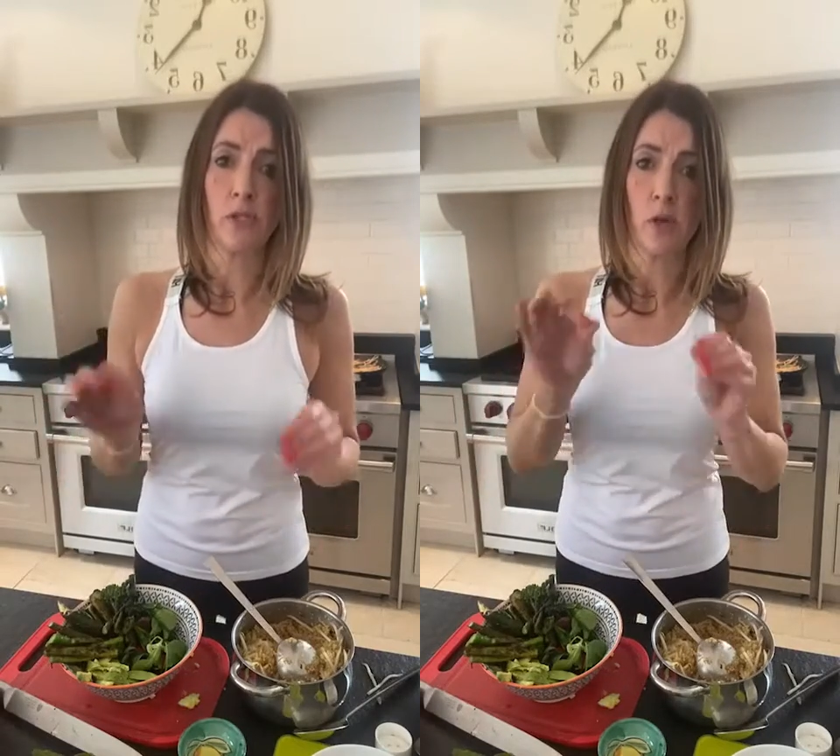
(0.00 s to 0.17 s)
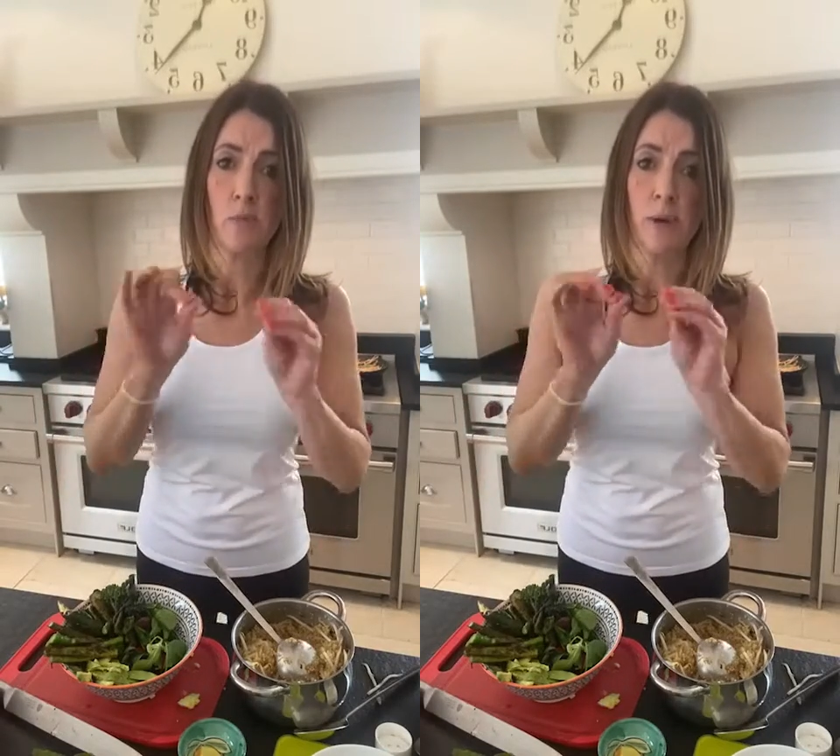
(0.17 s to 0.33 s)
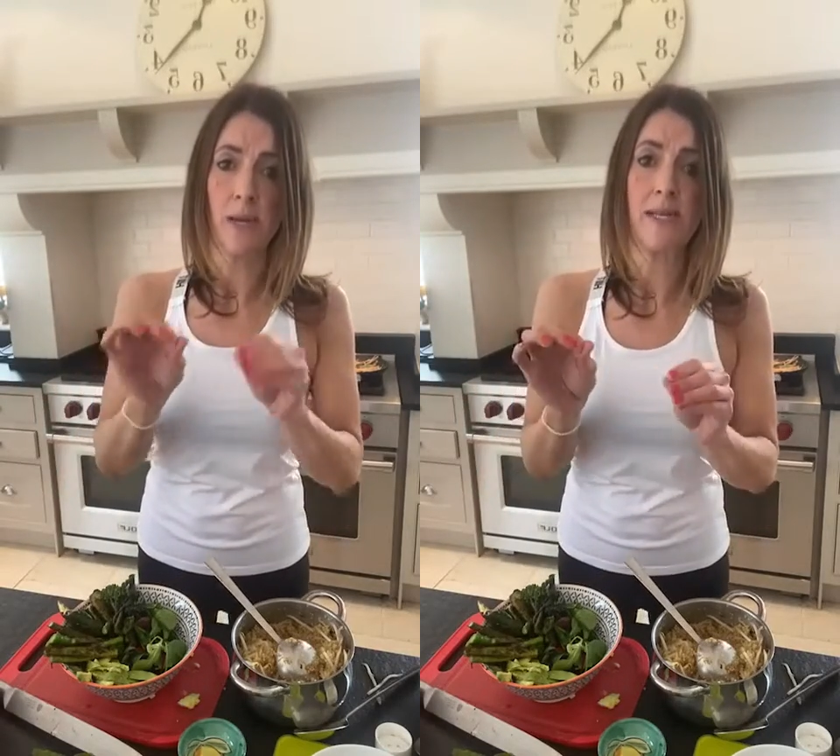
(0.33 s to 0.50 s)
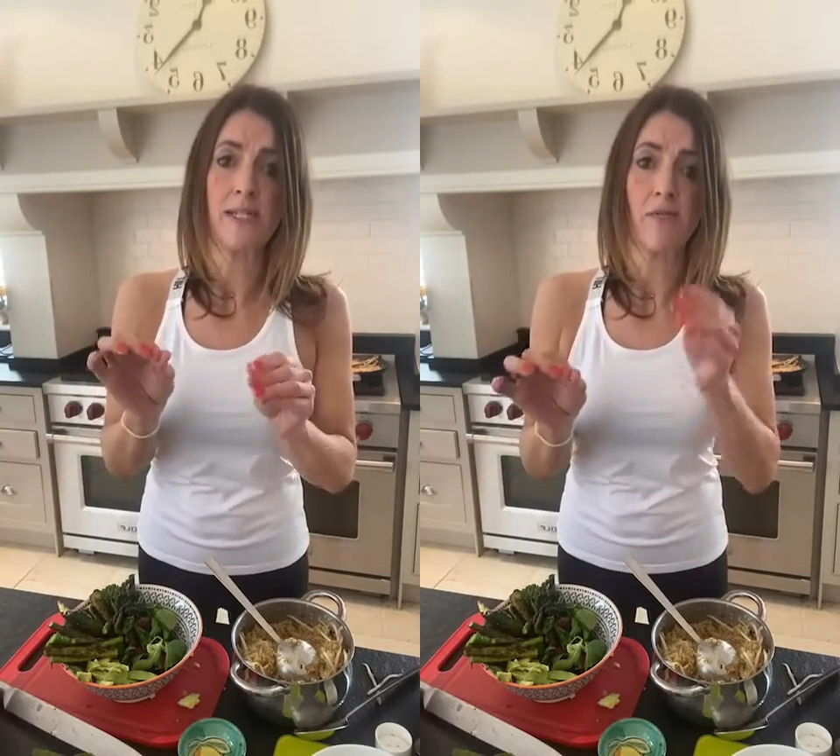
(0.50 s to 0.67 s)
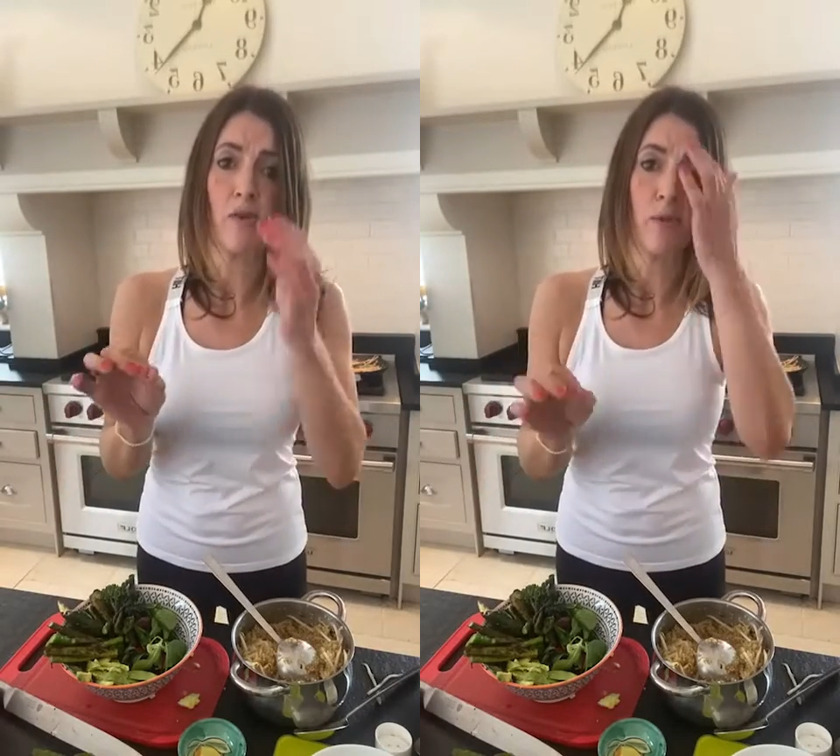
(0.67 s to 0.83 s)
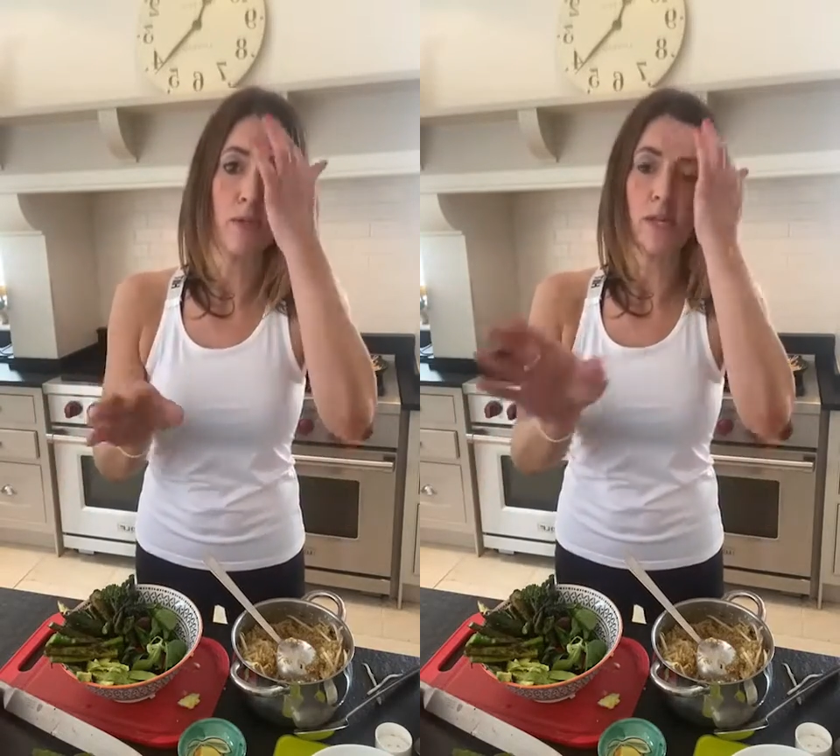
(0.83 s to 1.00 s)
So please,
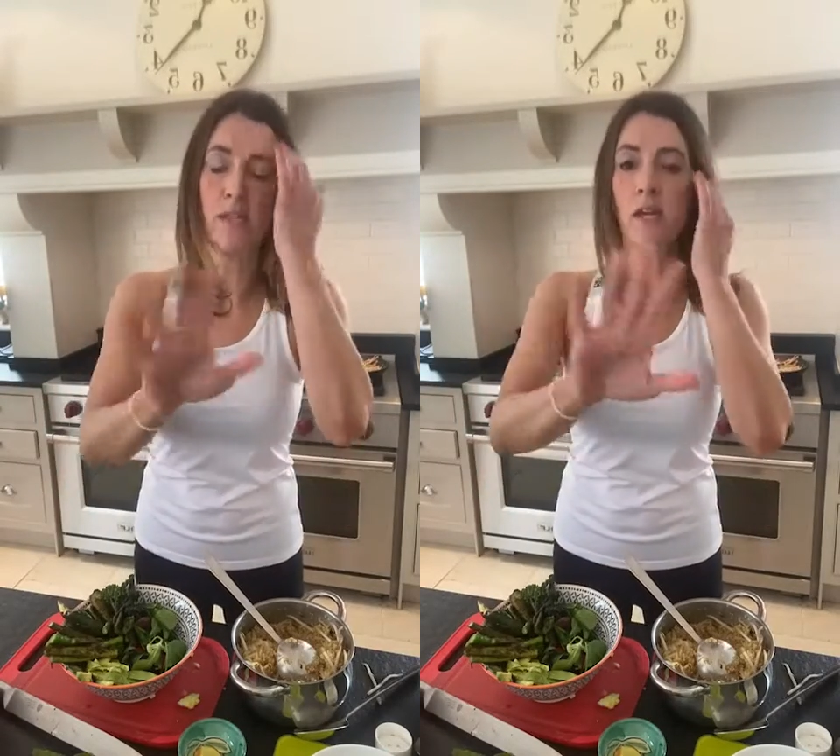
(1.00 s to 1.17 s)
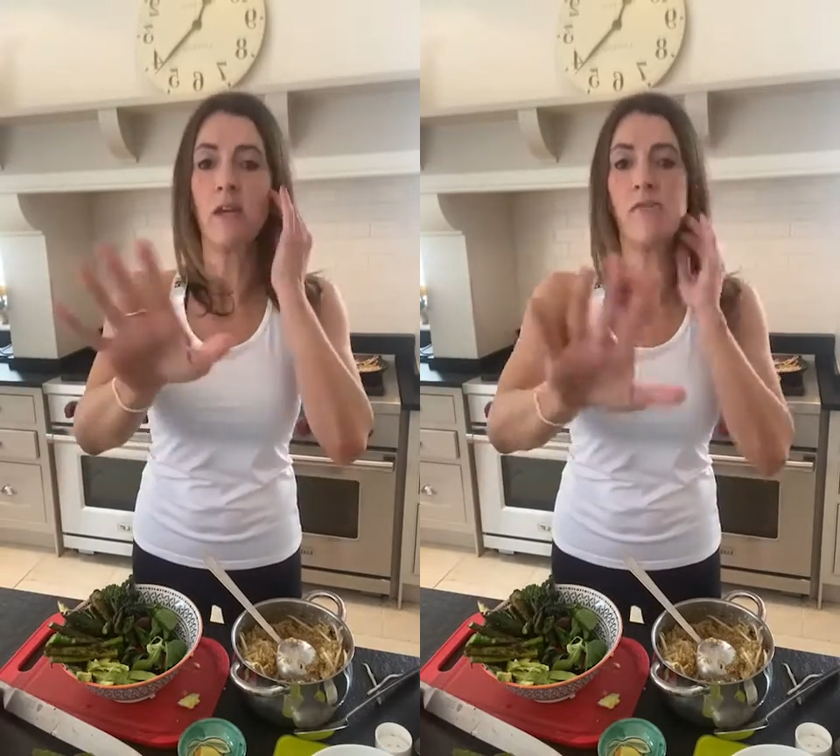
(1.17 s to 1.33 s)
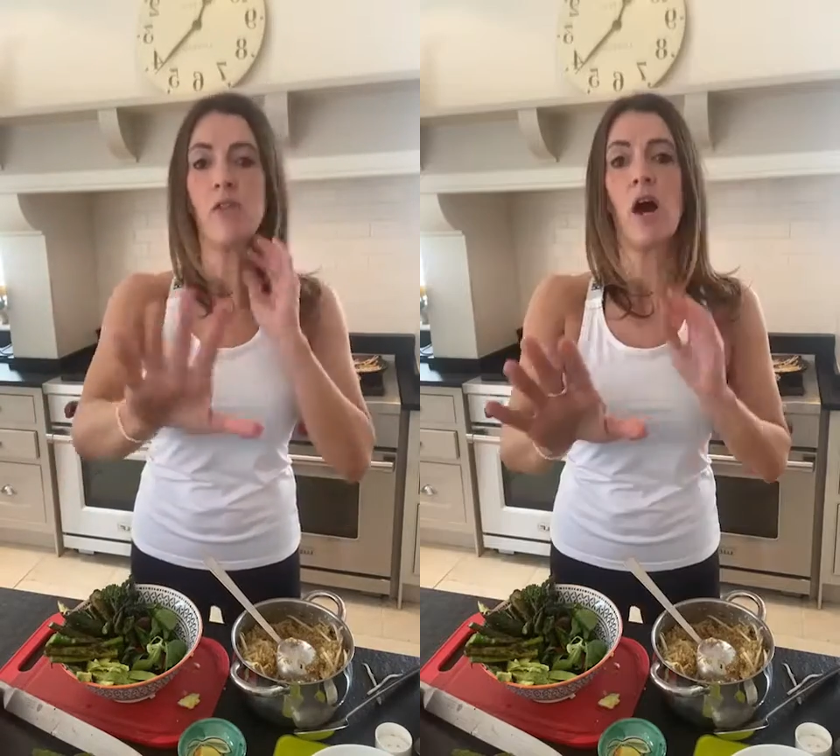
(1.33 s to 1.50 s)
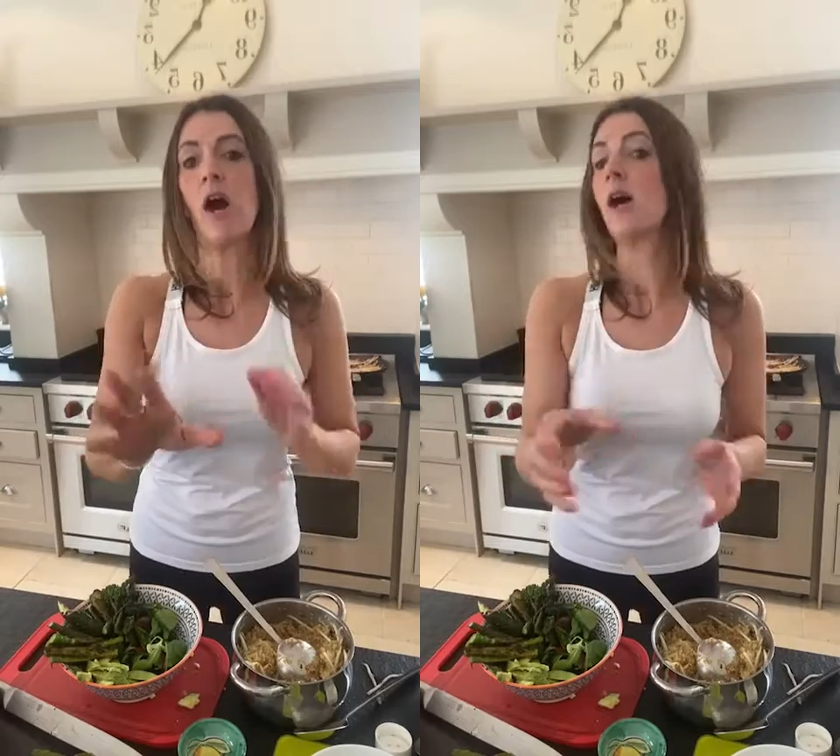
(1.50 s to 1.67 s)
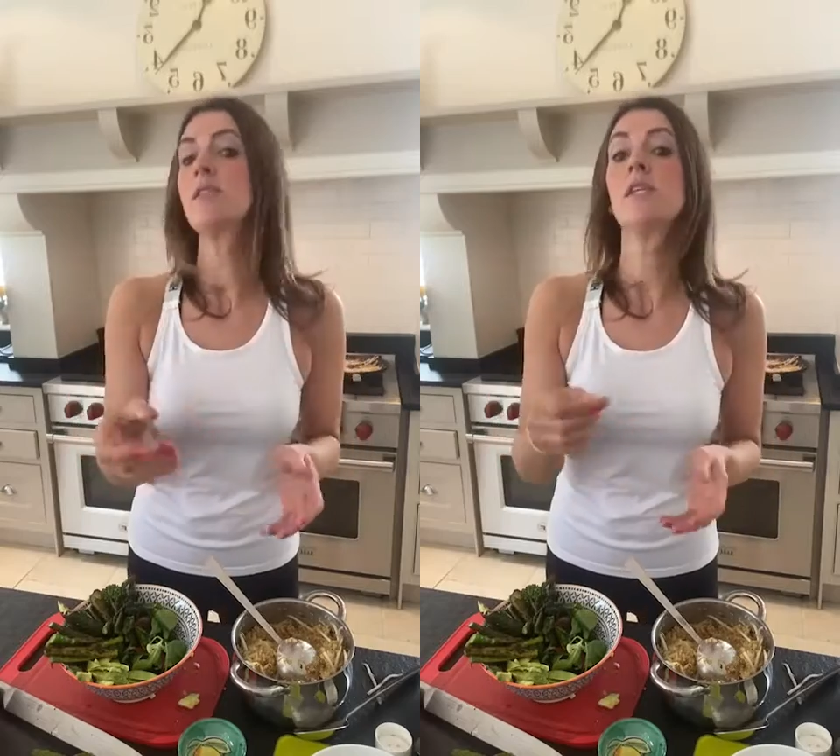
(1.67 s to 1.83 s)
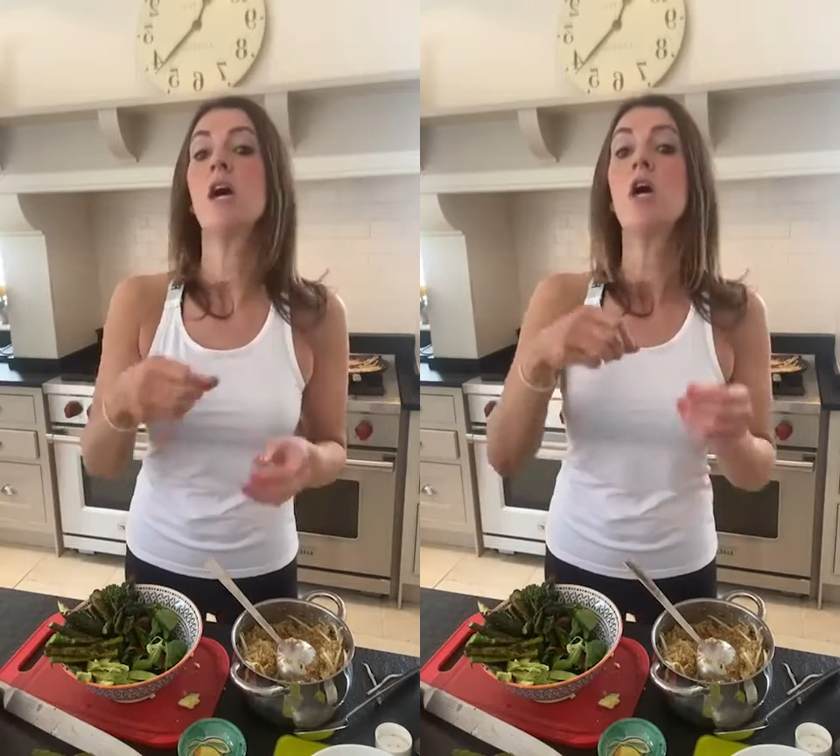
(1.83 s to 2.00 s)
everybody, thank you for the
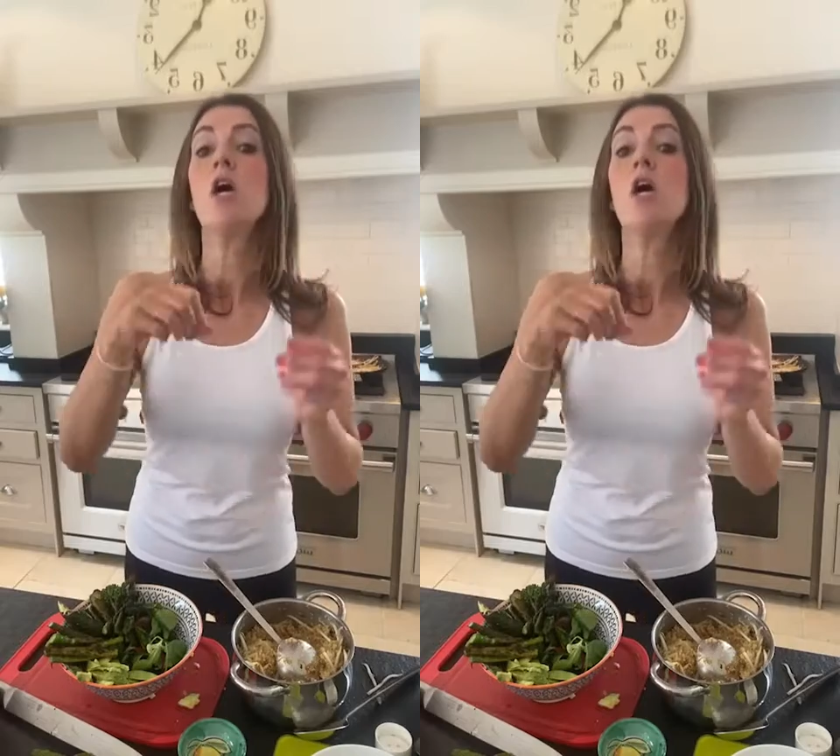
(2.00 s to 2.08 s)
hearts.